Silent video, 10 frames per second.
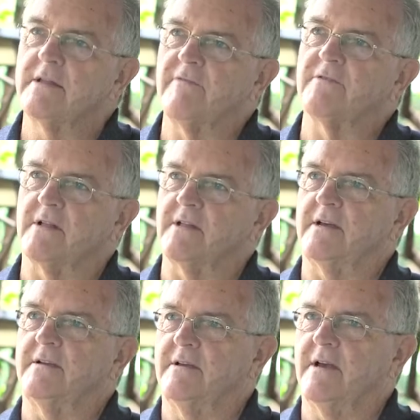
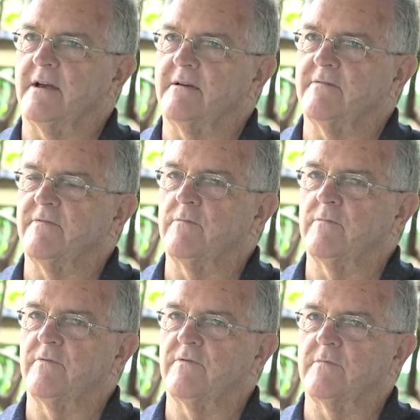Definitely, yeah.
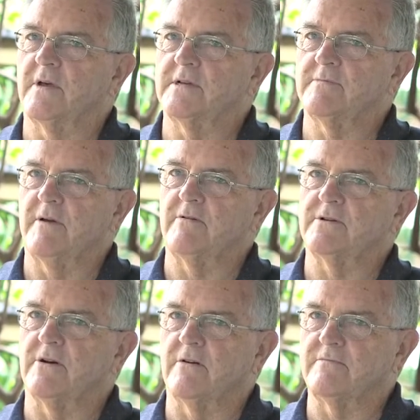From the
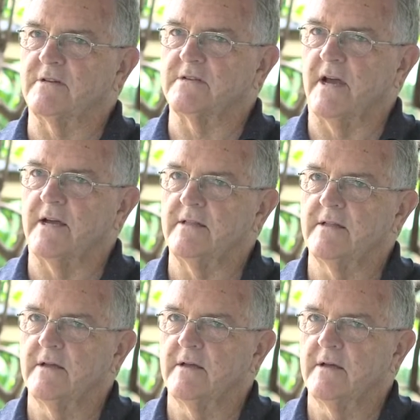experience I've just had,
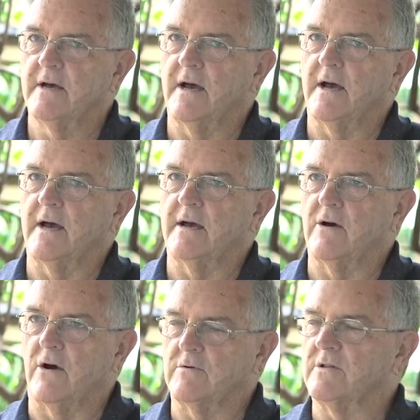
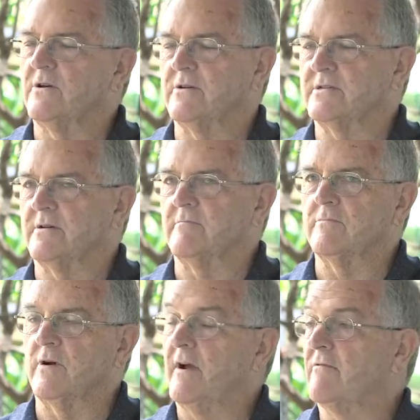I would use
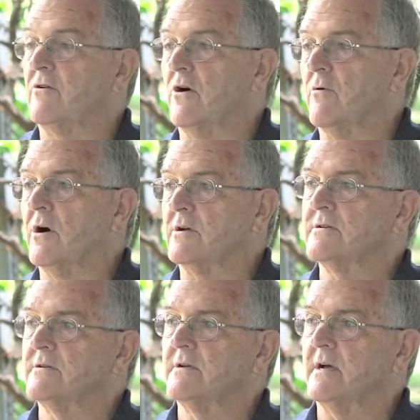them wherever I
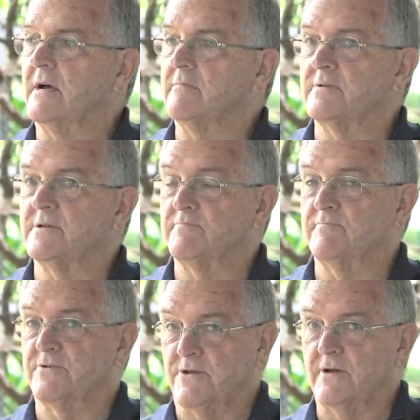was.
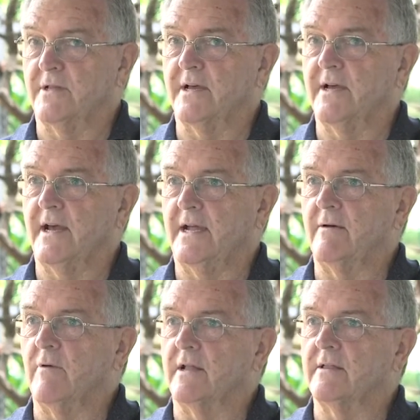Certainly
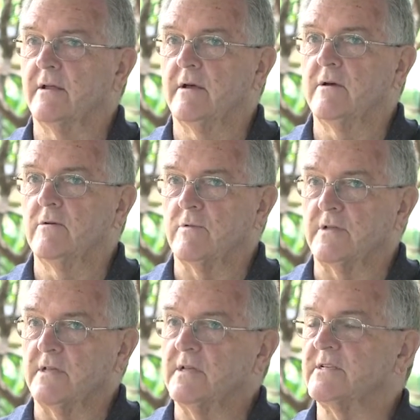anyone
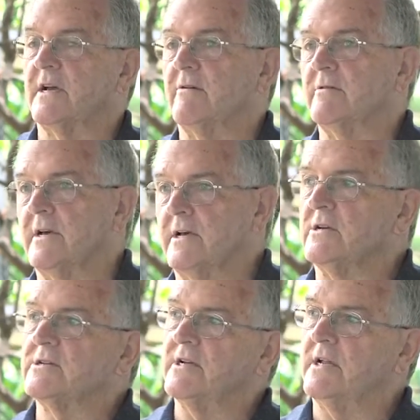within this area, the
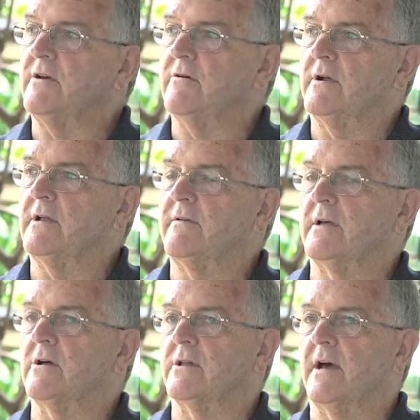inner city or
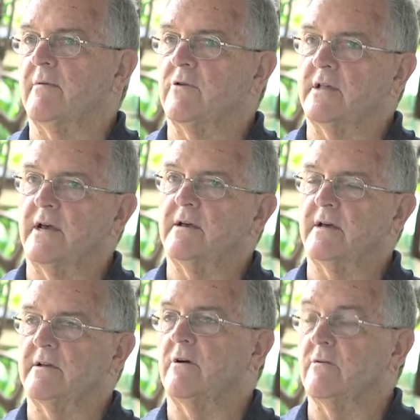anything like that,
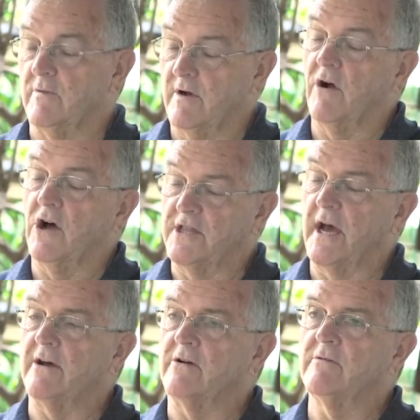where I
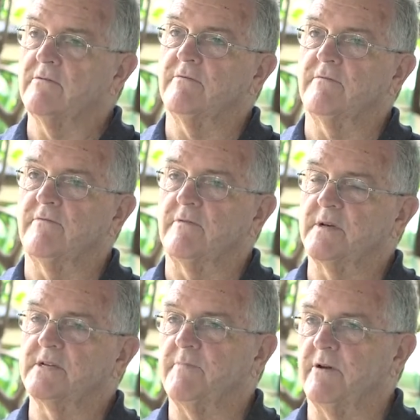know
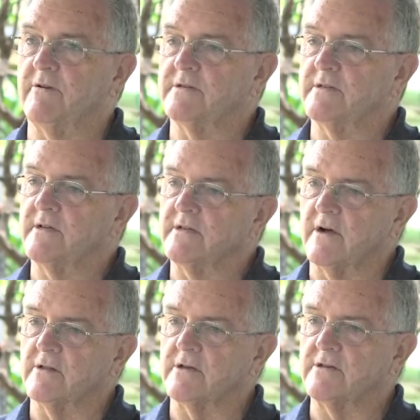from experience that their
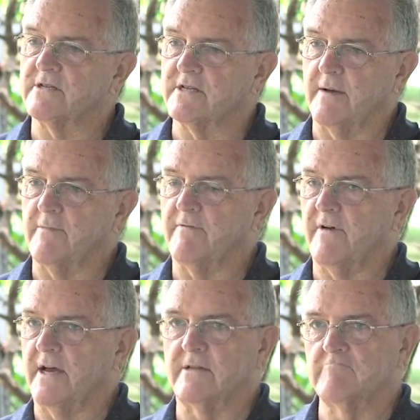knowledge is so
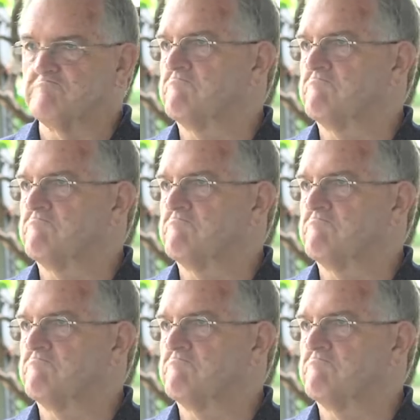profound,